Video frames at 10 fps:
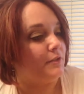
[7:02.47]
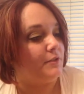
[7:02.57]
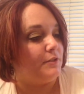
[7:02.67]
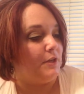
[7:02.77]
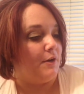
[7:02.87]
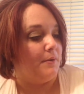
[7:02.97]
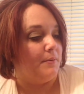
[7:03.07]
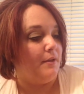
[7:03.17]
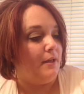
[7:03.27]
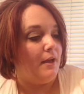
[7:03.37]
So
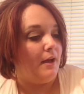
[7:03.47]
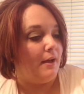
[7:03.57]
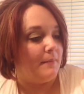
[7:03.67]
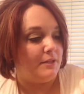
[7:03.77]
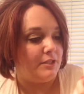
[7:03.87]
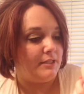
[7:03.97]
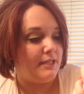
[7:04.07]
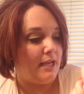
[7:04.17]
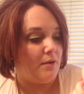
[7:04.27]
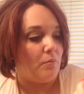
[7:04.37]
I just
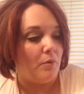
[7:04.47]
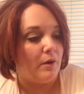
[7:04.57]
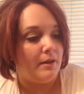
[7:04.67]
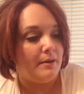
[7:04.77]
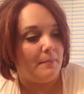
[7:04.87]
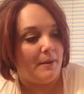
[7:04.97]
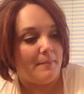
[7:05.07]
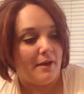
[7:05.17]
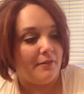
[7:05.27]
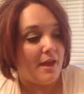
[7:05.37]
take one by
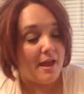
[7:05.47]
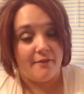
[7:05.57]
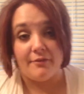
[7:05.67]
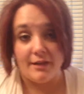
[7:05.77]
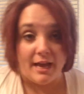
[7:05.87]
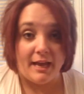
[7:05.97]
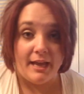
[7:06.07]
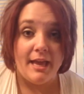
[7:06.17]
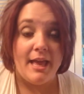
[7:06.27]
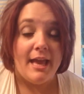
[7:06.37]
mouth every day,
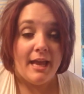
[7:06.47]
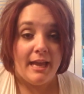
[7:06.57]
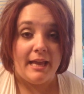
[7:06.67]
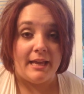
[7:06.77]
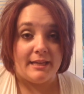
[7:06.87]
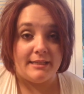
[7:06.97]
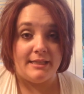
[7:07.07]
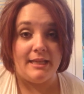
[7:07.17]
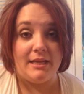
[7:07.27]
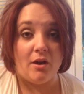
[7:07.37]
and
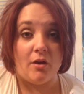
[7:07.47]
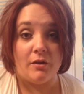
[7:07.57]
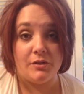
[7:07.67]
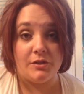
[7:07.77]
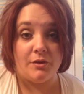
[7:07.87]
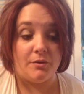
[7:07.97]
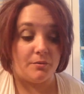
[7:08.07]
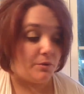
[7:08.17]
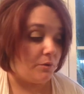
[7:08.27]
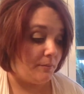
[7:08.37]
he also
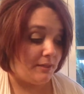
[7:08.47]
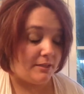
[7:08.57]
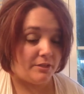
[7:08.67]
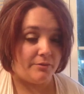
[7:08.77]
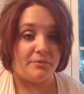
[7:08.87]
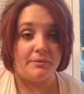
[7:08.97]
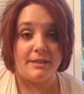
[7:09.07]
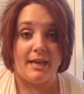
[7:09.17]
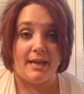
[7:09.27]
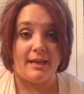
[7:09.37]
told me to
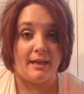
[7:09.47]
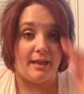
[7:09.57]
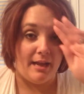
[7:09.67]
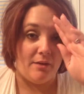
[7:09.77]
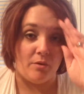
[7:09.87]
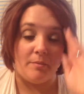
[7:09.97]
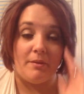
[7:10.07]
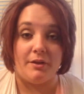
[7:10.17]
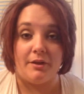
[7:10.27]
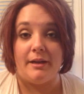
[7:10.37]
take 81
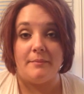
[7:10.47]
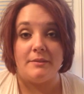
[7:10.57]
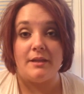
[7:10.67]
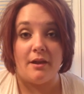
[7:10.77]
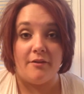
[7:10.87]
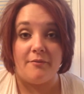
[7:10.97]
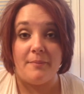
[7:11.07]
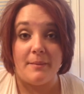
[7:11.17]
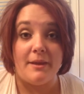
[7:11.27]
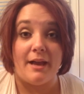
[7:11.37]
milligrams of
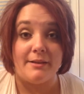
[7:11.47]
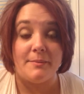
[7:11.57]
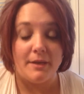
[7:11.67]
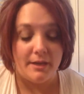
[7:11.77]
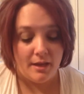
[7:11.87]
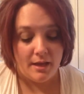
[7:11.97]
baby aspirin